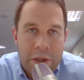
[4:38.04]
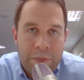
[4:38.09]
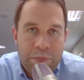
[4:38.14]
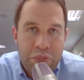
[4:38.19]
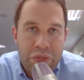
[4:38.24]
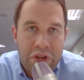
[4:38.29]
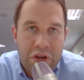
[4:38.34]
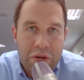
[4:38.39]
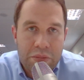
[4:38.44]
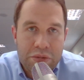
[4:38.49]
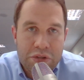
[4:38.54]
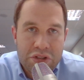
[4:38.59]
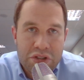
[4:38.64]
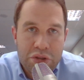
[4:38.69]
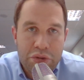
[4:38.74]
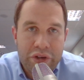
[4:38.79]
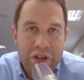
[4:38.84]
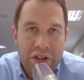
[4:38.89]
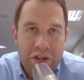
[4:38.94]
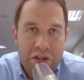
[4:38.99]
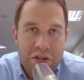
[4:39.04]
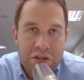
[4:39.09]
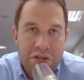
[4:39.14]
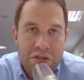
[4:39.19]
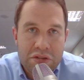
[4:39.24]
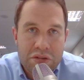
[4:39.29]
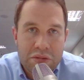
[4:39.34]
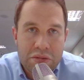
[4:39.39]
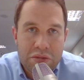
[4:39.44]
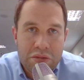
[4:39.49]
They're pursuing
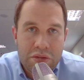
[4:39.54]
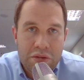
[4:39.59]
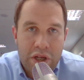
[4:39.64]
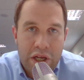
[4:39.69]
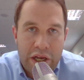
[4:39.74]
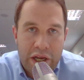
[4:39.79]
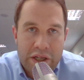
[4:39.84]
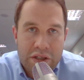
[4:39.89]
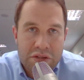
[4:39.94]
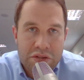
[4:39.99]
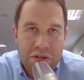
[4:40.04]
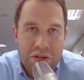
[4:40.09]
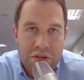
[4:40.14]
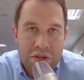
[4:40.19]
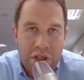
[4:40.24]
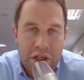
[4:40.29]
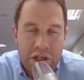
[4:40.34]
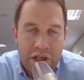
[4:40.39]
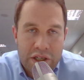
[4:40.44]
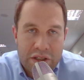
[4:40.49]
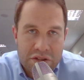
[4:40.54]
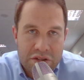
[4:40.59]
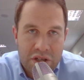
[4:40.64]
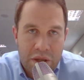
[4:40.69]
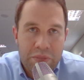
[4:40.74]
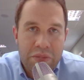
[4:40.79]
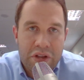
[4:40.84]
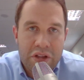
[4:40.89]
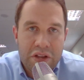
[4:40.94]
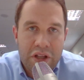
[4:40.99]
this as
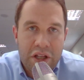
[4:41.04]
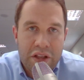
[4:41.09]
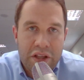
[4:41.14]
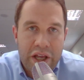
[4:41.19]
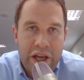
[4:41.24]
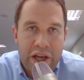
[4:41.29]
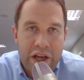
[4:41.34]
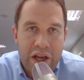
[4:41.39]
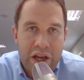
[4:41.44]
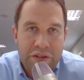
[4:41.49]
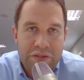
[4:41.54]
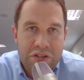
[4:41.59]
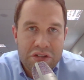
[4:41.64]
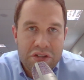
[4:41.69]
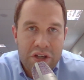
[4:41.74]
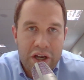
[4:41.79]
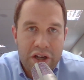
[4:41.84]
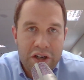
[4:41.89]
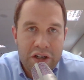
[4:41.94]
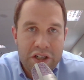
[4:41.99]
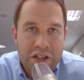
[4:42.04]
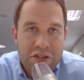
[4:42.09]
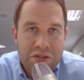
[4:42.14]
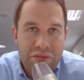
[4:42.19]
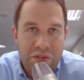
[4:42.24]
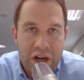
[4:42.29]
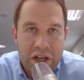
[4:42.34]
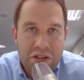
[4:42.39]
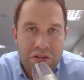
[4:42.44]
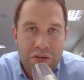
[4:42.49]
something that they have decided is
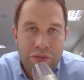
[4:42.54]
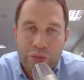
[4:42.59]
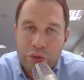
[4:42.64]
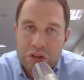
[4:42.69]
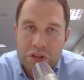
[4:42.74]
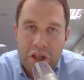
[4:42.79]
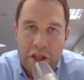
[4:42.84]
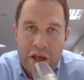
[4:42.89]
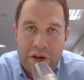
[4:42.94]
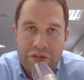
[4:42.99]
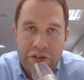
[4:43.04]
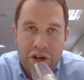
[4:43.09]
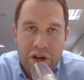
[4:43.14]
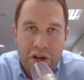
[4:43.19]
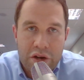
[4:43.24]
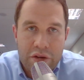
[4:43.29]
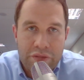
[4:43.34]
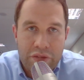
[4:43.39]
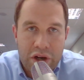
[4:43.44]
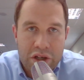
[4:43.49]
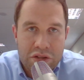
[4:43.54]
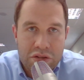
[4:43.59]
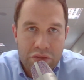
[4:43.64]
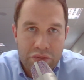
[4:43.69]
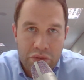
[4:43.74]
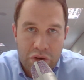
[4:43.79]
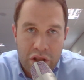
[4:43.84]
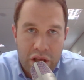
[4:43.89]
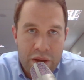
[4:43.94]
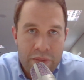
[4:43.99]
vital for South Africa, vital
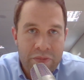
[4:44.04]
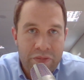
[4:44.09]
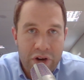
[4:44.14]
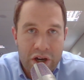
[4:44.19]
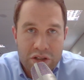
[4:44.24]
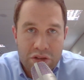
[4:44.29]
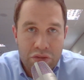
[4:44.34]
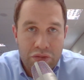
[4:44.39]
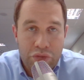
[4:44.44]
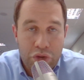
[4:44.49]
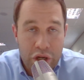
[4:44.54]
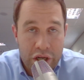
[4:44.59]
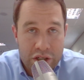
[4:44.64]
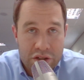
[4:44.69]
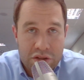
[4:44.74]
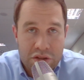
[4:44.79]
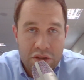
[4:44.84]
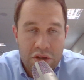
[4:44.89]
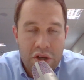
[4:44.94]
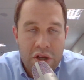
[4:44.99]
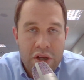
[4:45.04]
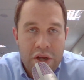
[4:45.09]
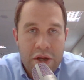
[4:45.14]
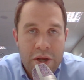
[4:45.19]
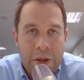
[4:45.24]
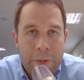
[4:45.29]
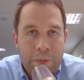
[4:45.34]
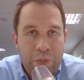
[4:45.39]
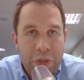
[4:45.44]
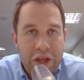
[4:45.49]
for them, vital for us.
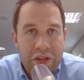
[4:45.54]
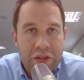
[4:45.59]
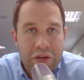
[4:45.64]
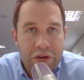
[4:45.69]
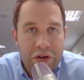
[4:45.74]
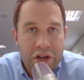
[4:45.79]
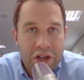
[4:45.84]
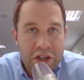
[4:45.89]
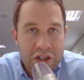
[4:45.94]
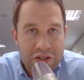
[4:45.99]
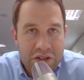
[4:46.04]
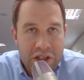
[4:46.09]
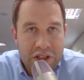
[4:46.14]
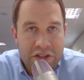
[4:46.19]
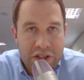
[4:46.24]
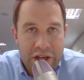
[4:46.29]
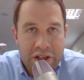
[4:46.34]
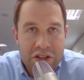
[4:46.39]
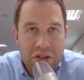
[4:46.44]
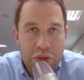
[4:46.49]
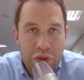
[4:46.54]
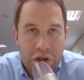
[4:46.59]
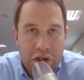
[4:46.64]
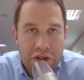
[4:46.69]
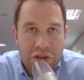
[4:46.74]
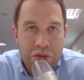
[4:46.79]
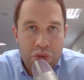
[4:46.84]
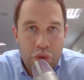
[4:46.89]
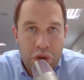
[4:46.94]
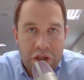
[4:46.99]
And they're going to dictate to
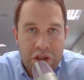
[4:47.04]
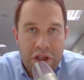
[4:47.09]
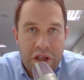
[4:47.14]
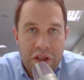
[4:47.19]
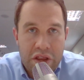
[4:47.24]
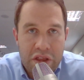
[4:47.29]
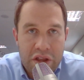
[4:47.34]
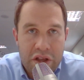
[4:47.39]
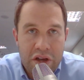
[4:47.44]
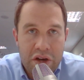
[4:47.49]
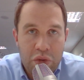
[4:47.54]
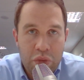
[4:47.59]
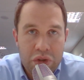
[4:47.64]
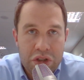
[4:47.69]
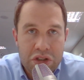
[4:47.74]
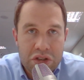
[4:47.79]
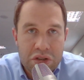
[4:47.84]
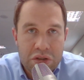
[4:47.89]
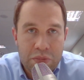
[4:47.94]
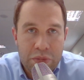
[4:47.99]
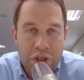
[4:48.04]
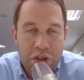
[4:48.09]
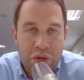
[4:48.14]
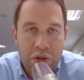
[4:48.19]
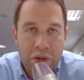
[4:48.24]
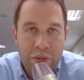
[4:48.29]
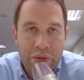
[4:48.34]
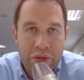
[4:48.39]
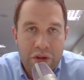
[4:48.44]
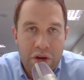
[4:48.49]
us what they think we should be
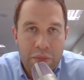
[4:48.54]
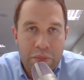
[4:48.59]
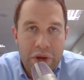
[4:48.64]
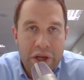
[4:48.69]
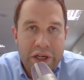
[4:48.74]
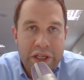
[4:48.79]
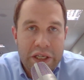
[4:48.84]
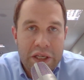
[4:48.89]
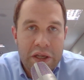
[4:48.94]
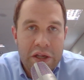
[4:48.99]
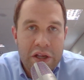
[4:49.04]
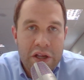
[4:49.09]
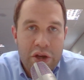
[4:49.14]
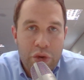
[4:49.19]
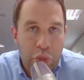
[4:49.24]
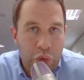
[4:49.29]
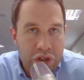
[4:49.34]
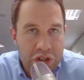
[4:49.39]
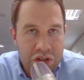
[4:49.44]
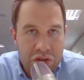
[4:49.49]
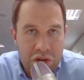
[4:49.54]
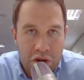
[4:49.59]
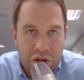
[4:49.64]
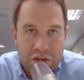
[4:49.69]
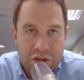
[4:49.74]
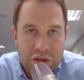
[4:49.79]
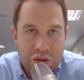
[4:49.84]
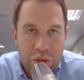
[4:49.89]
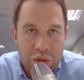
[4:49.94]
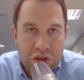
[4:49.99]
doing with our money, which
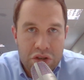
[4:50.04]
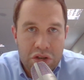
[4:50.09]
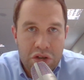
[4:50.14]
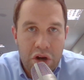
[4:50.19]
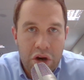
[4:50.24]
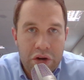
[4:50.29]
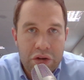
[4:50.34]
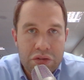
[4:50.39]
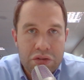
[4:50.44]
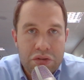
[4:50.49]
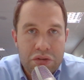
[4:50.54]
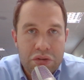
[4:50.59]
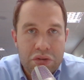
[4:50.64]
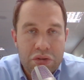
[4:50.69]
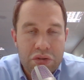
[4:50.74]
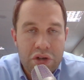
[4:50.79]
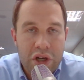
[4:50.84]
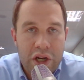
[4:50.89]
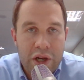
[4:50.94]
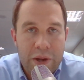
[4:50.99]
doctors we should go to